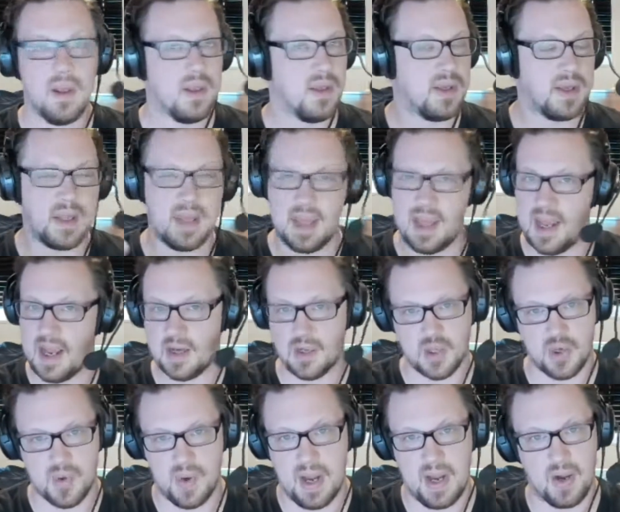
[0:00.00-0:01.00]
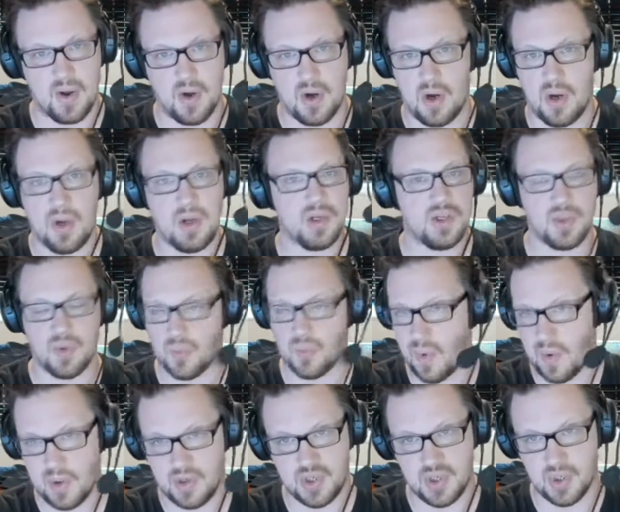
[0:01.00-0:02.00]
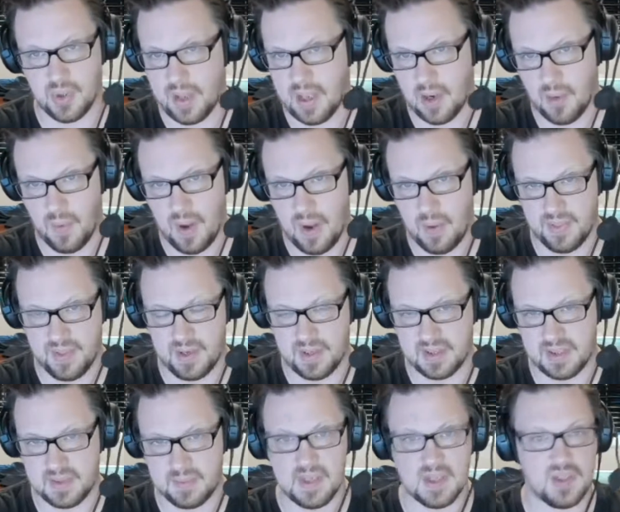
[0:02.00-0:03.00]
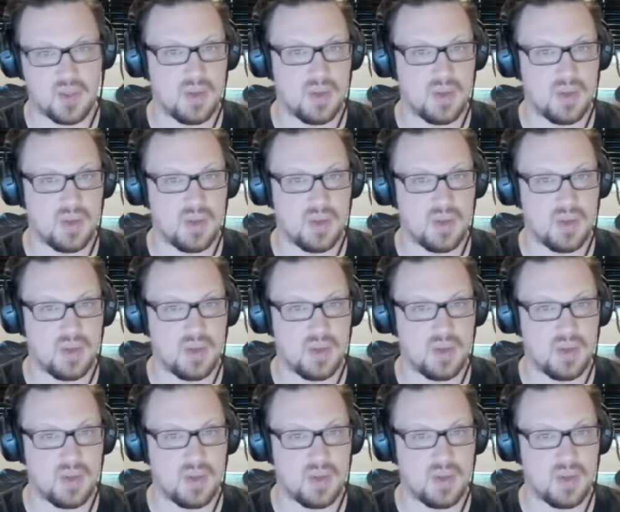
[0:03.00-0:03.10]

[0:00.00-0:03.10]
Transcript: You can't trade her, she'll get away with a dismiss.